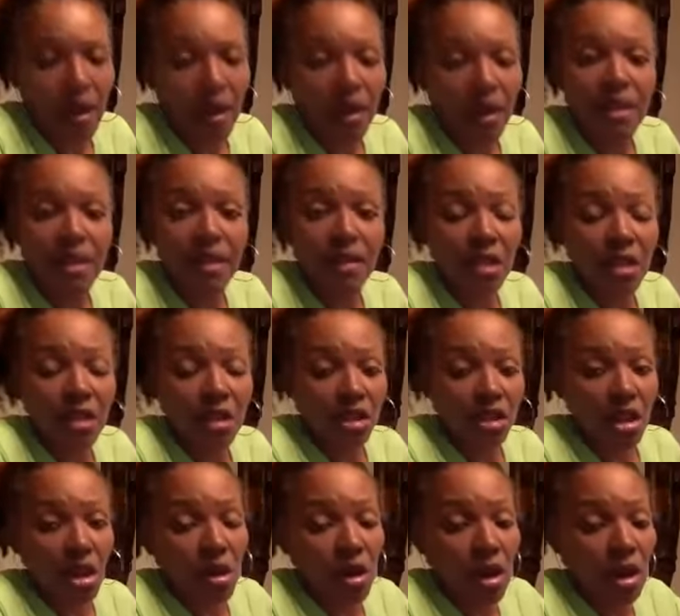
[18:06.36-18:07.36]
because I was going to
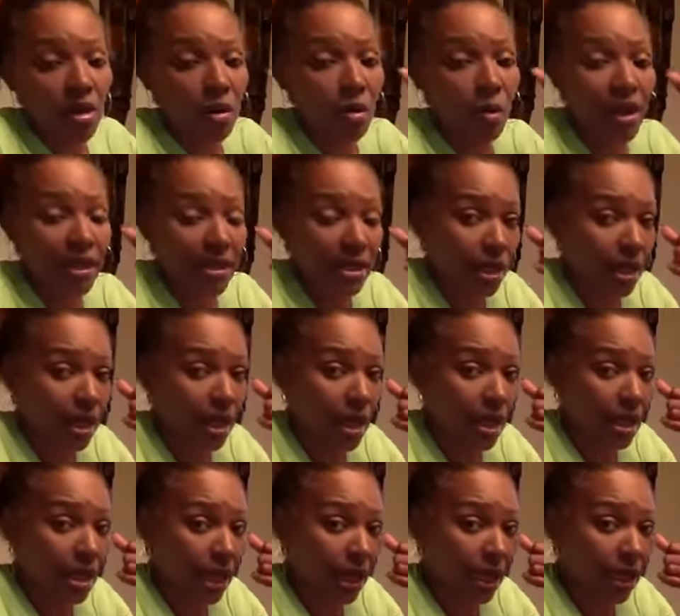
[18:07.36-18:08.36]
show other ways to
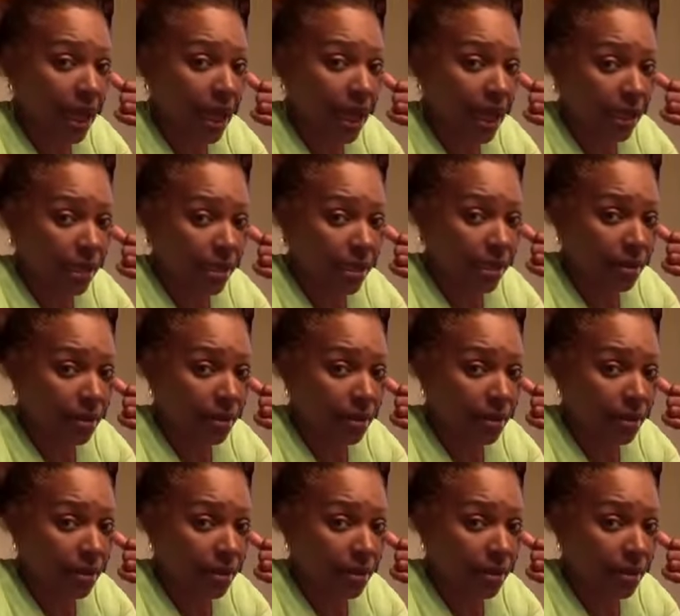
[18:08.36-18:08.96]
cut necklines.